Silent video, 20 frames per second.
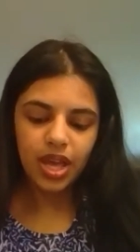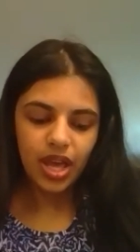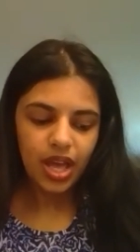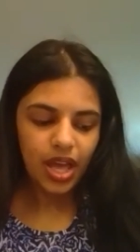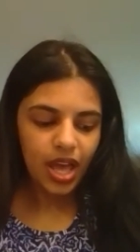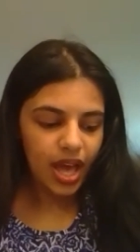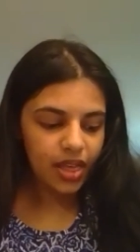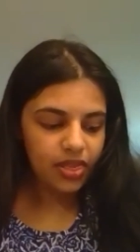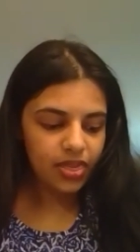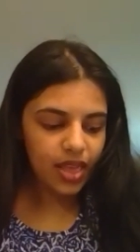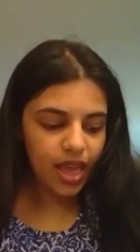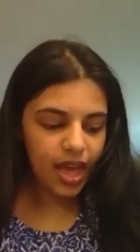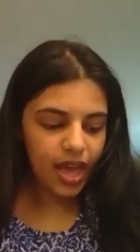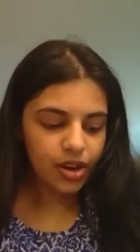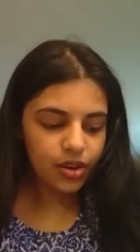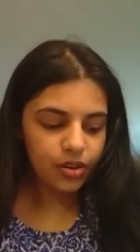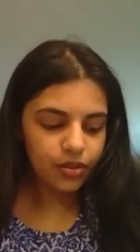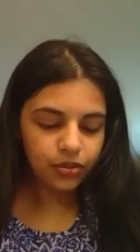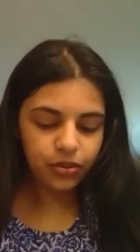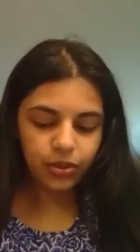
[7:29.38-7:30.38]
And
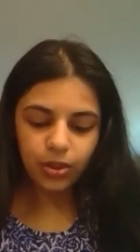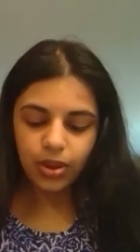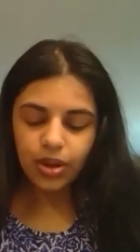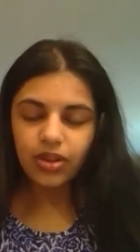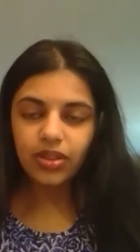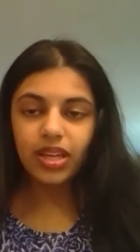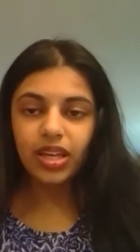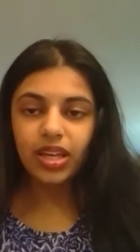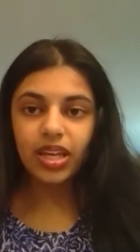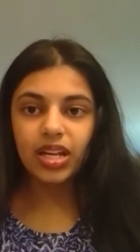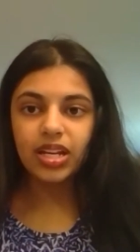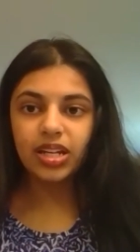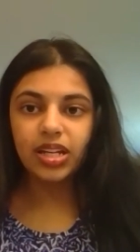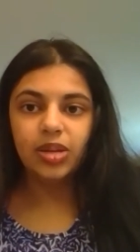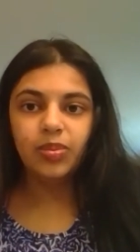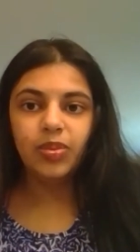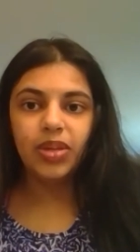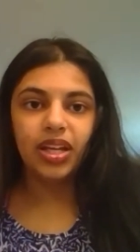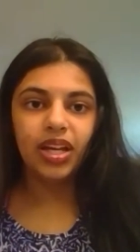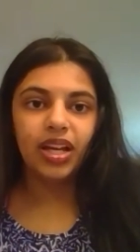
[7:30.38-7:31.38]
then for the
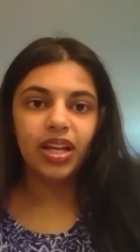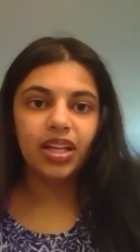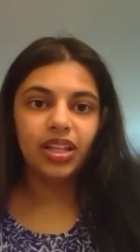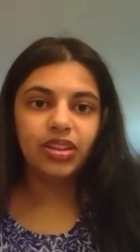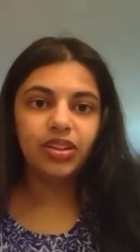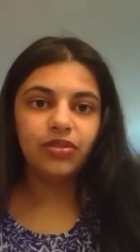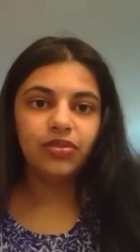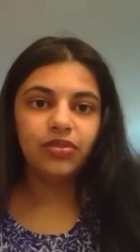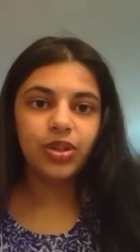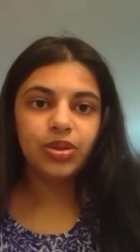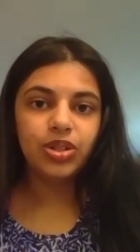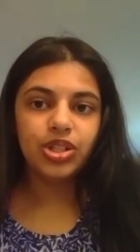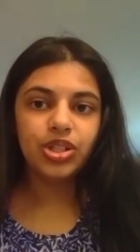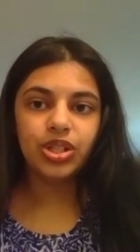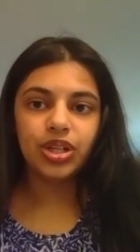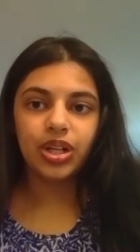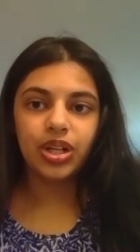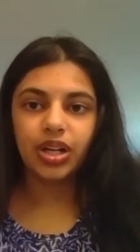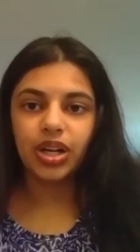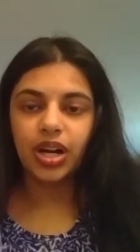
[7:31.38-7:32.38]
anemia in the
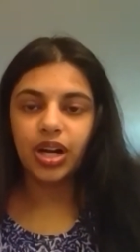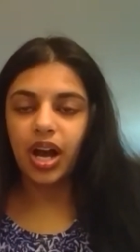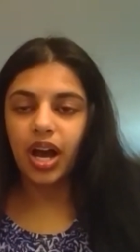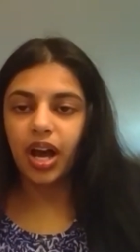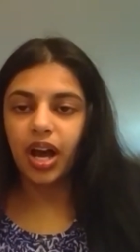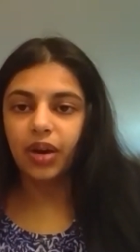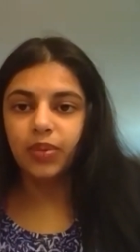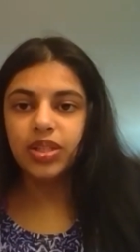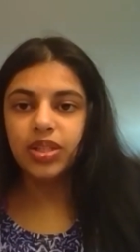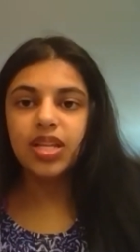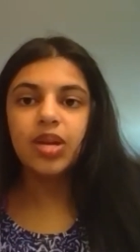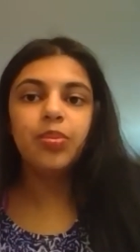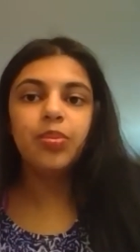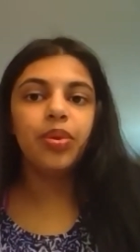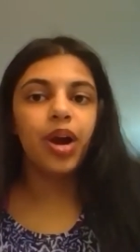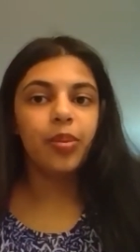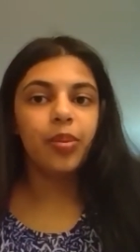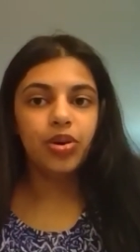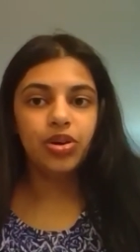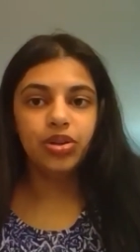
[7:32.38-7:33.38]
future, I would say
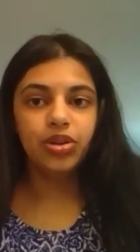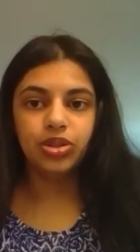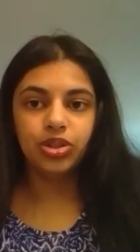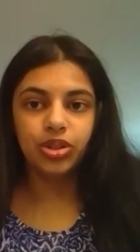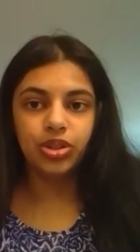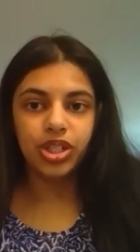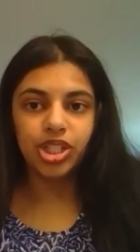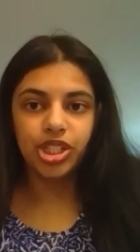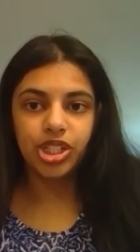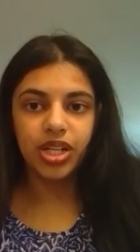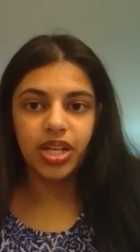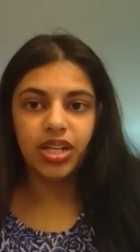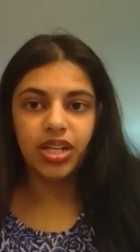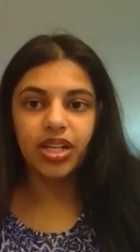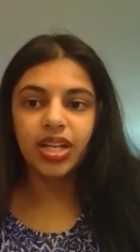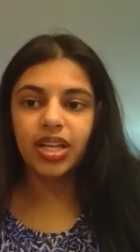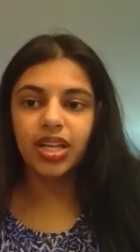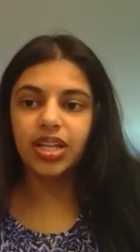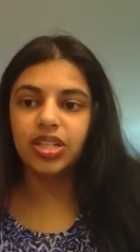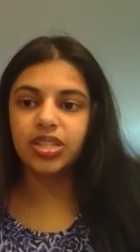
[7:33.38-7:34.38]
proper nutrition
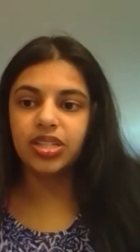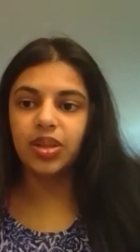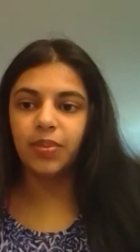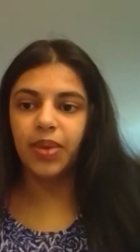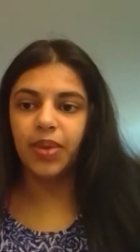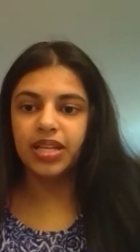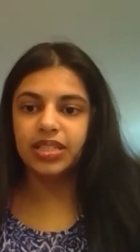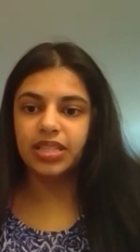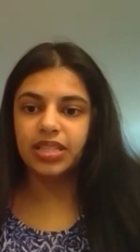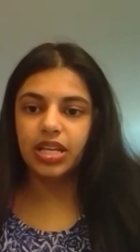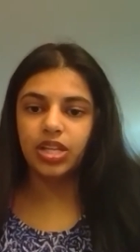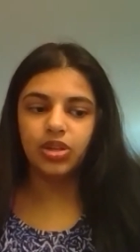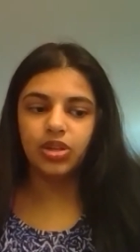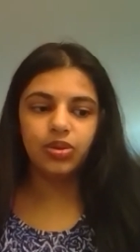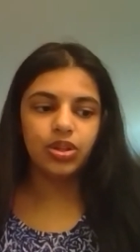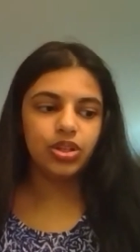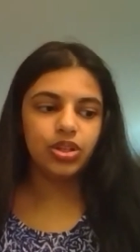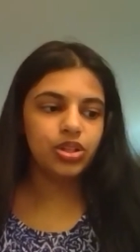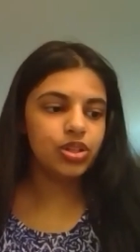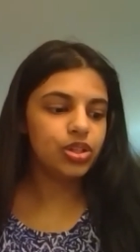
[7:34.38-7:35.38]
is the best thing you
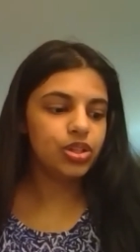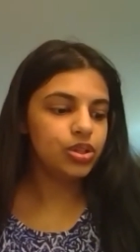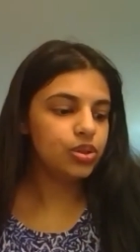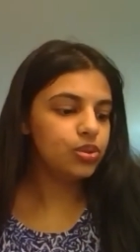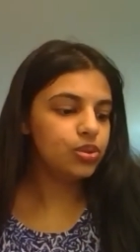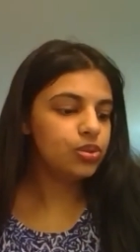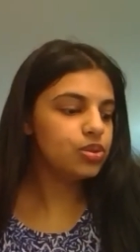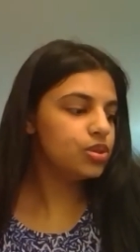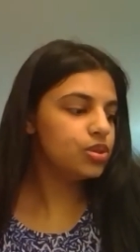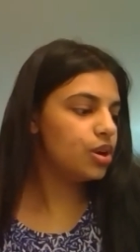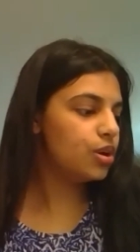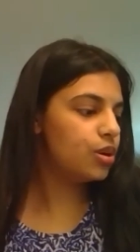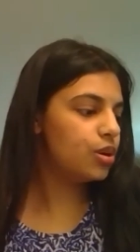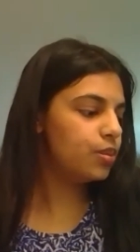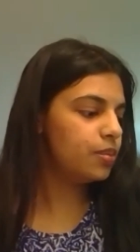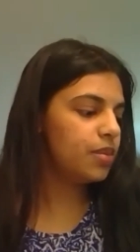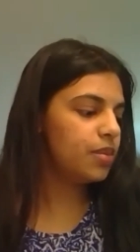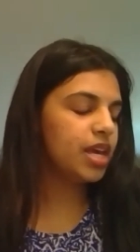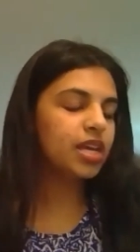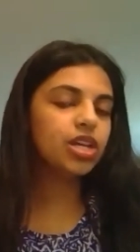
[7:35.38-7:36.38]
can do. So
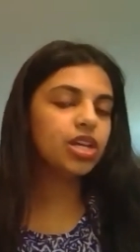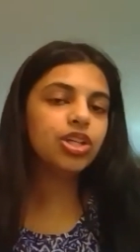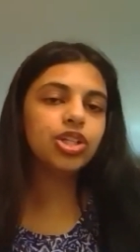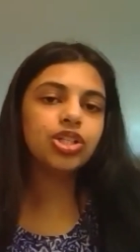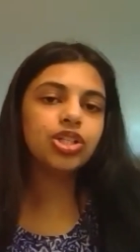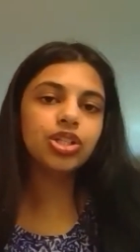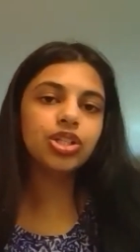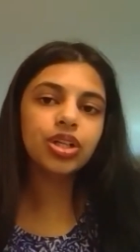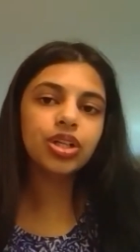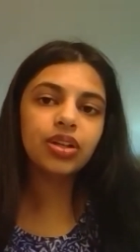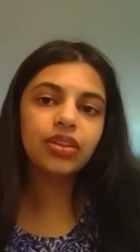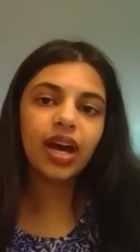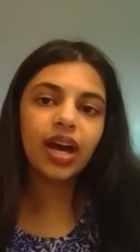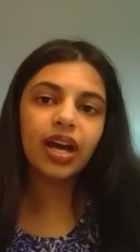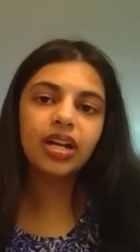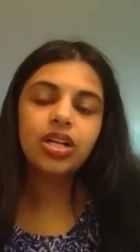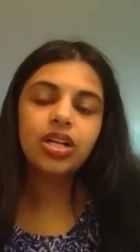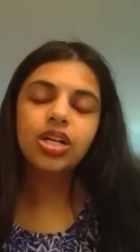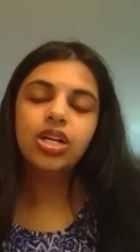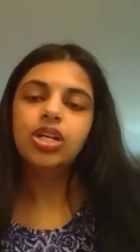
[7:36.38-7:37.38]
making sure that
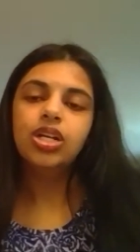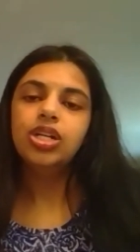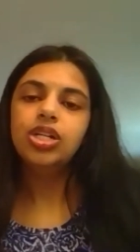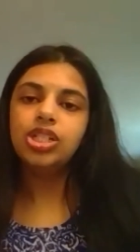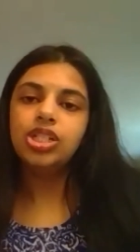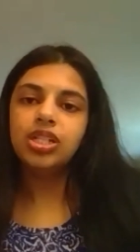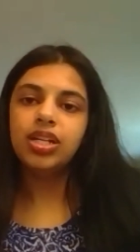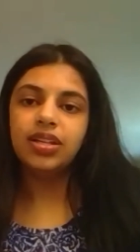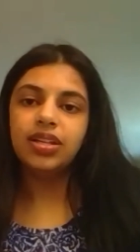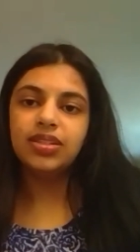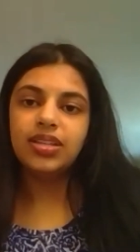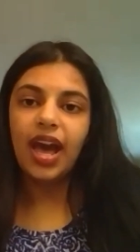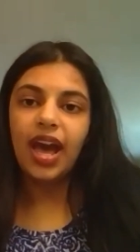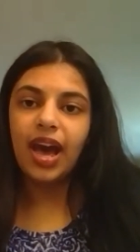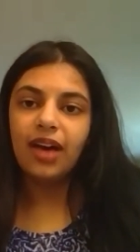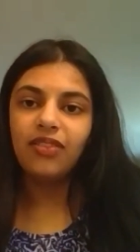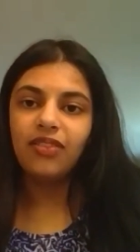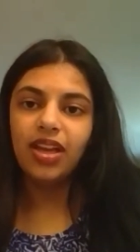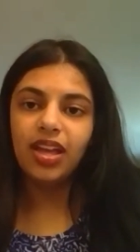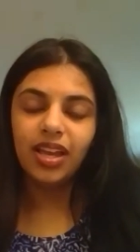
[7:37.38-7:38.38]
she's
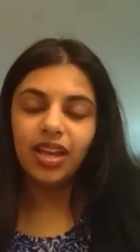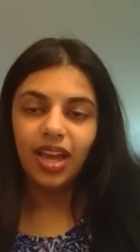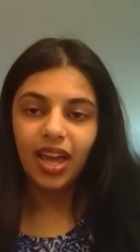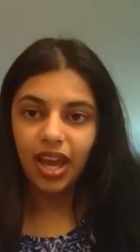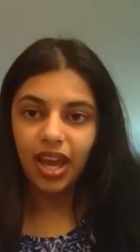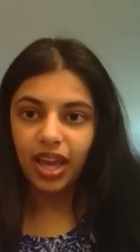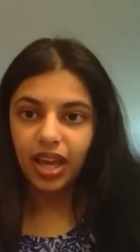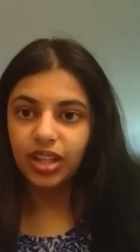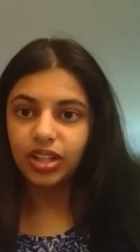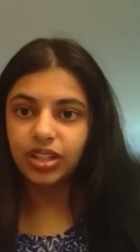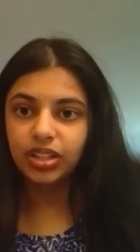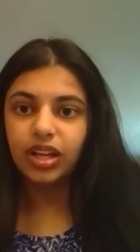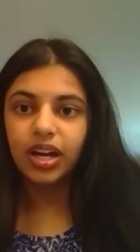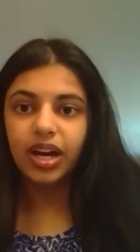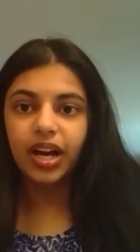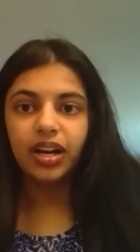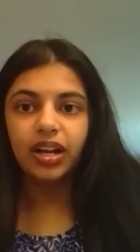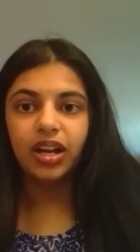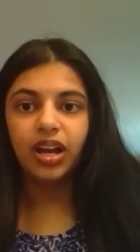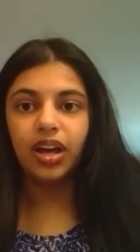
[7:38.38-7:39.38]
having a
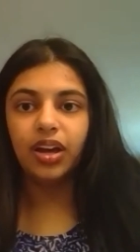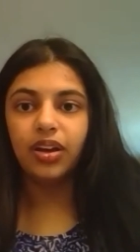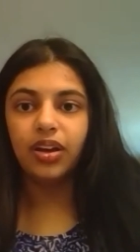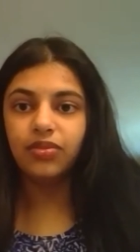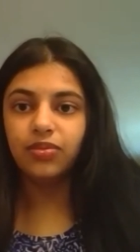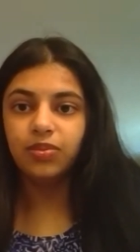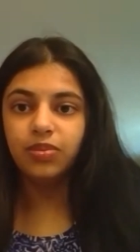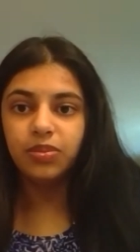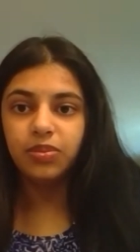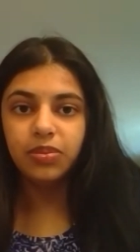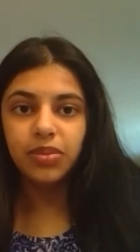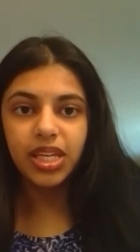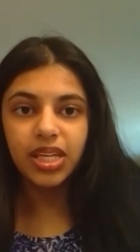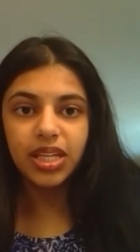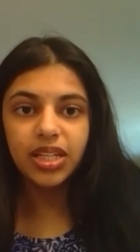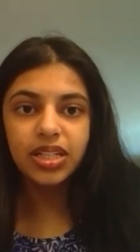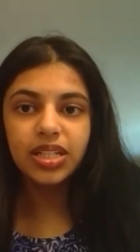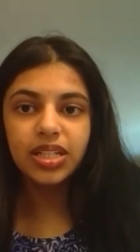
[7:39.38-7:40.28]
lot of meat,